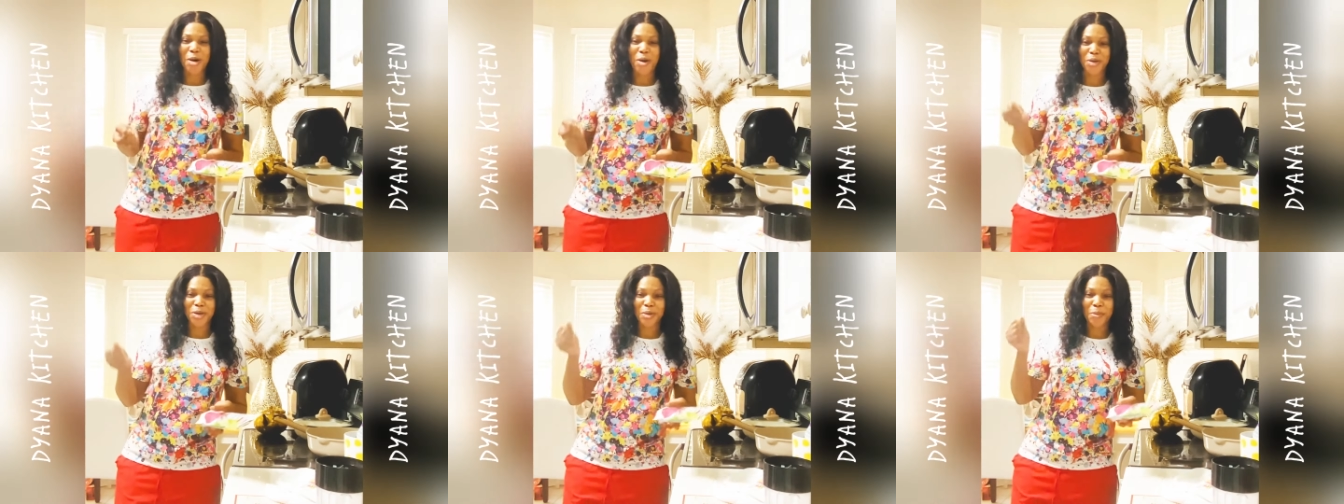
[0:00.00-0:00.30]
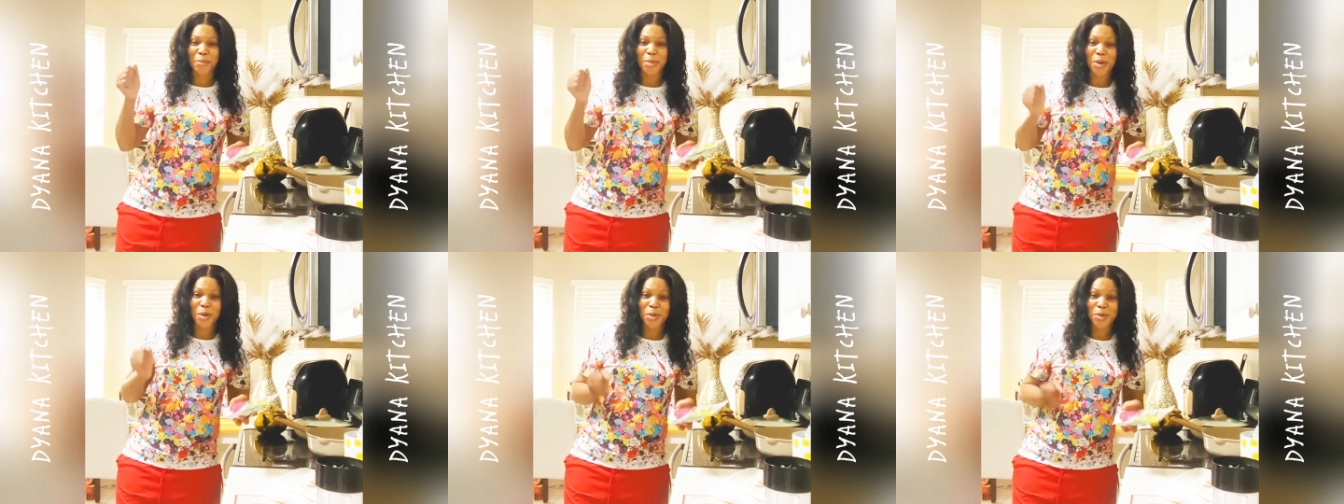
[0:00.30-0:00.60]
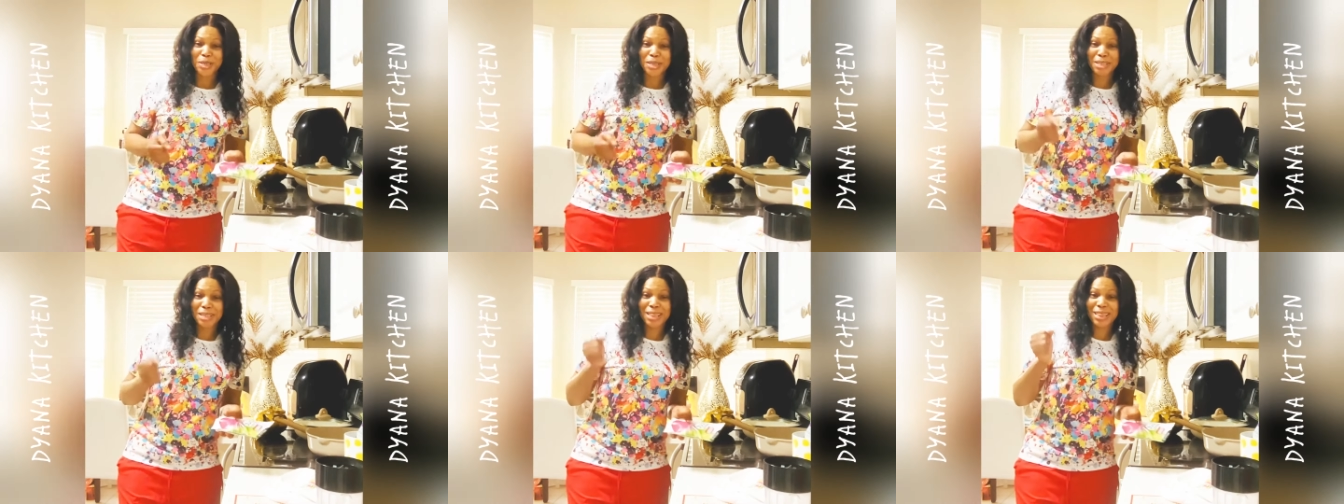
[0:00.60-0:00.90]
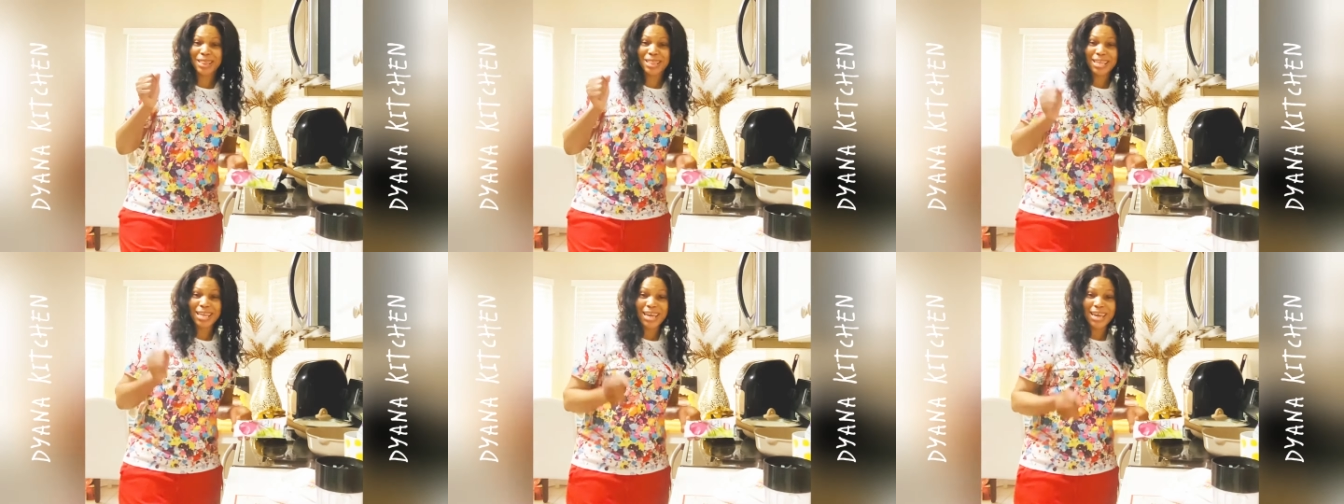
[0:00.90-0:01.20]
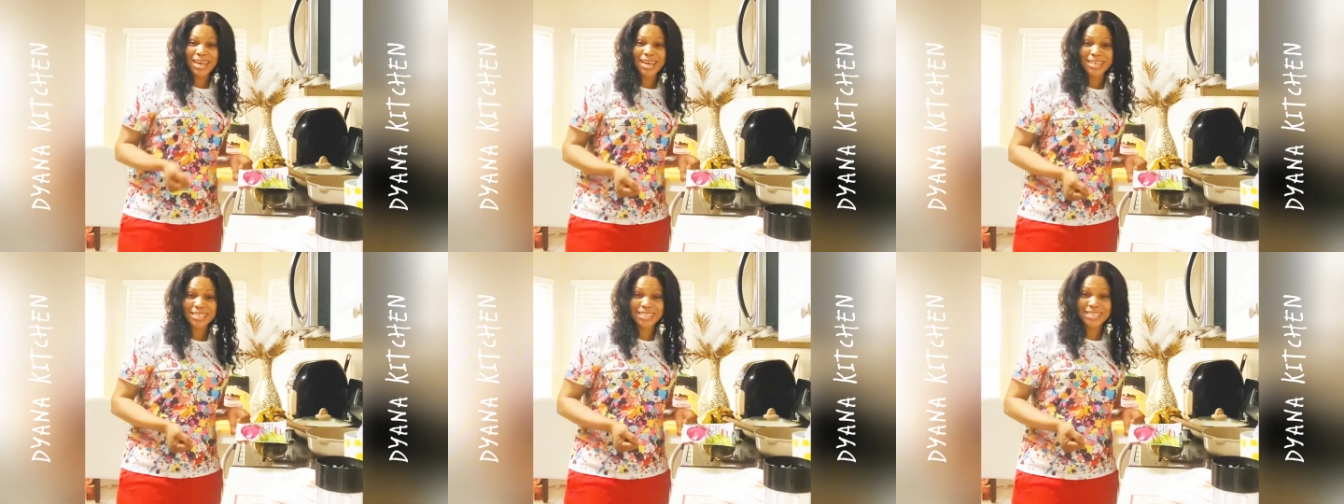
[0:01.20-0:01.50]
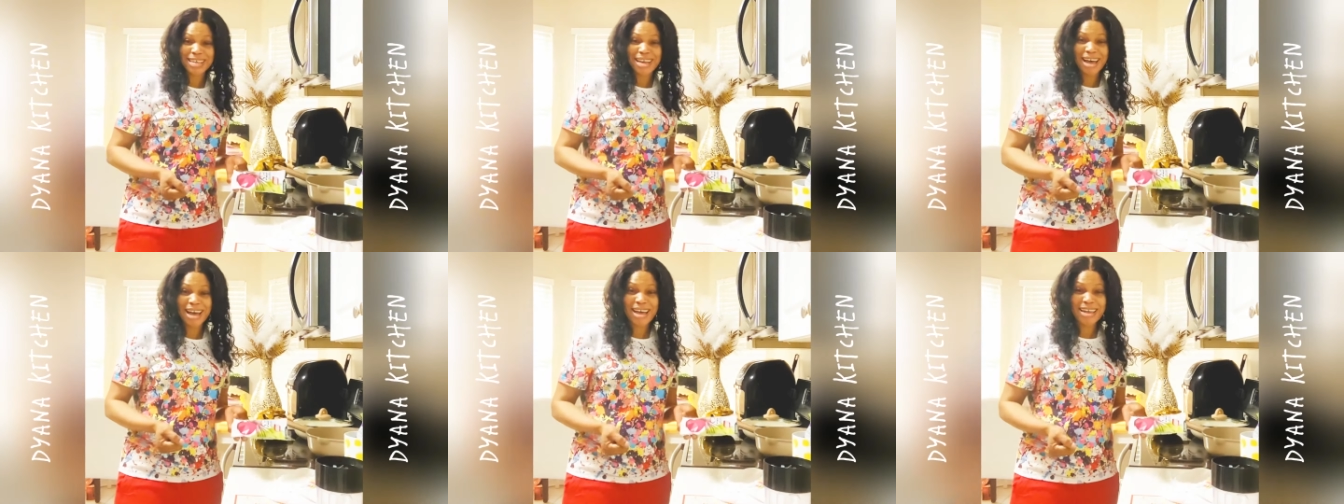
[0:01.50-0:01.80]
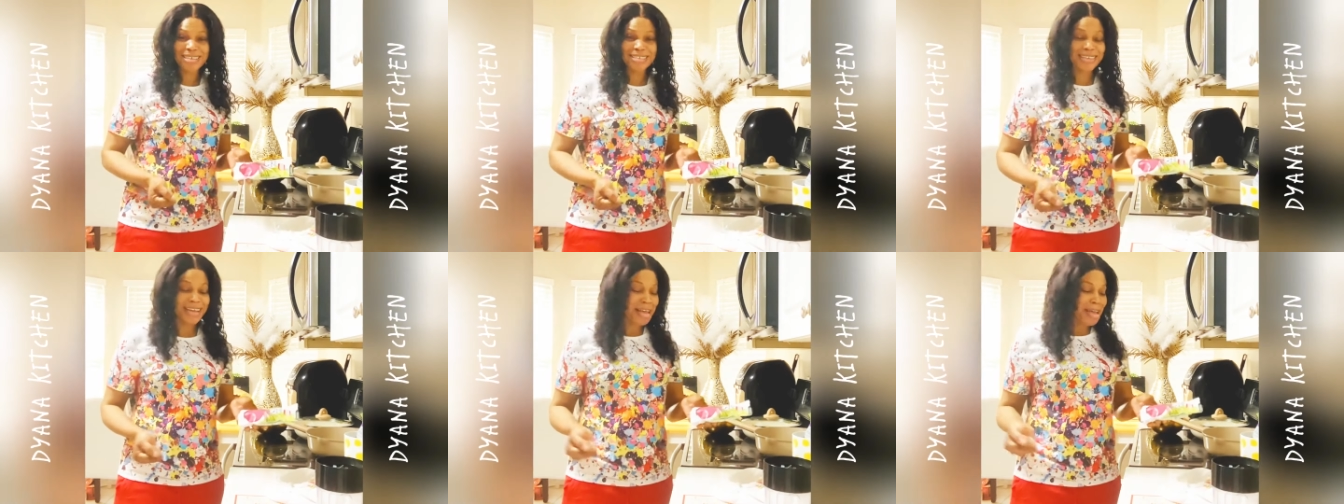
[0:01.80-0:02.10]
all the powder space,
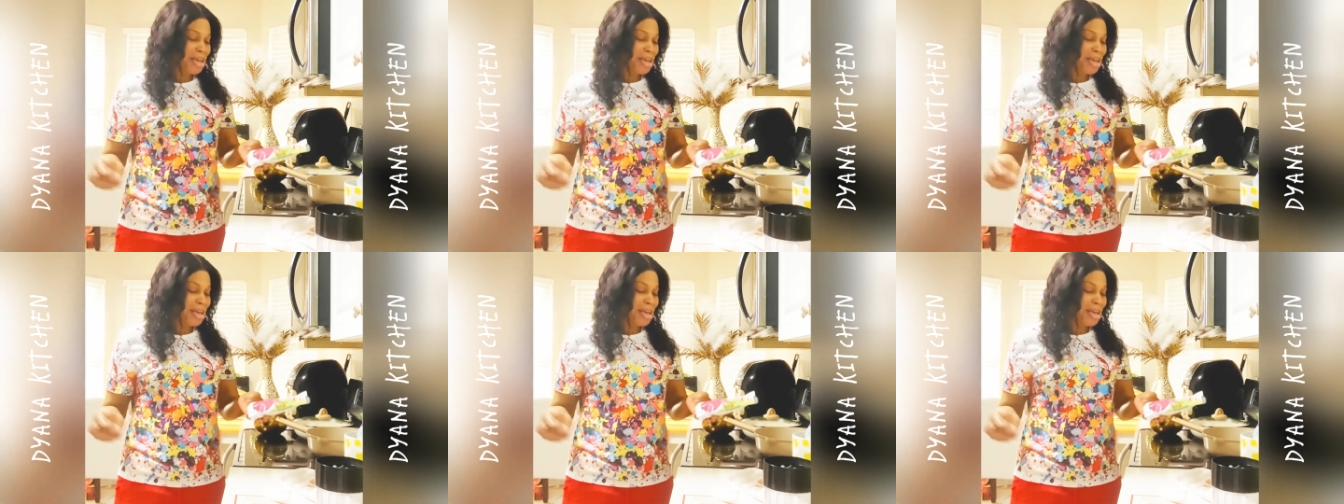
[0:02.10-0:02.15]
guys.